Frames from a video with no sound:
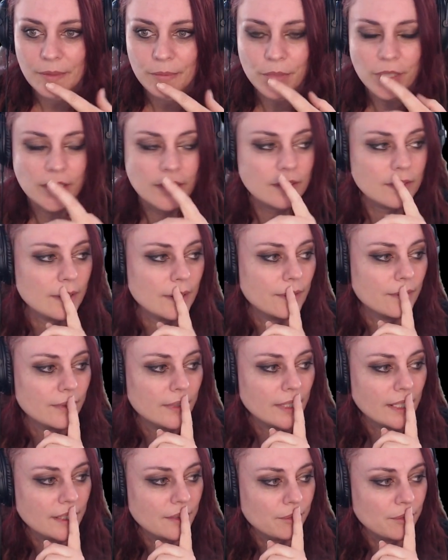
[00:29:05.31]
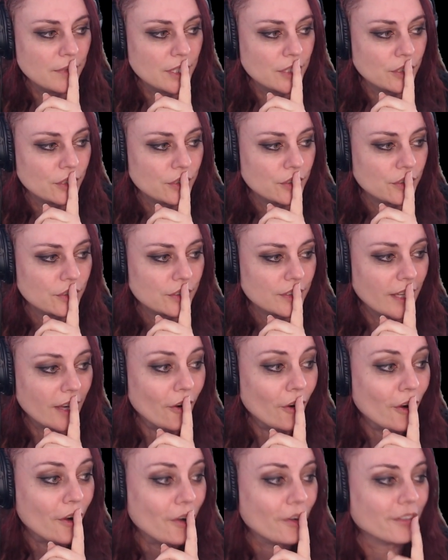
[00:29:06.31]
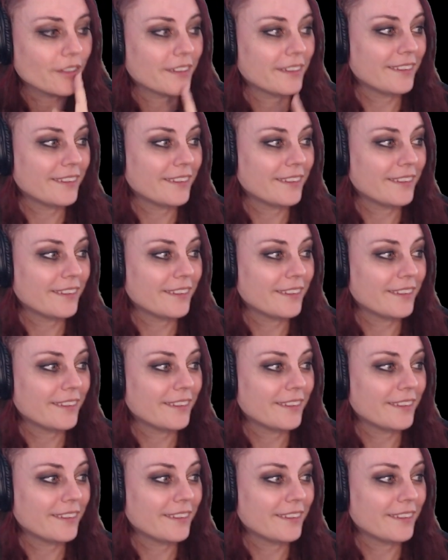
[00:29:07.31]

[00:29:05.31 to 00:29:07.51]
but sure let me. oh,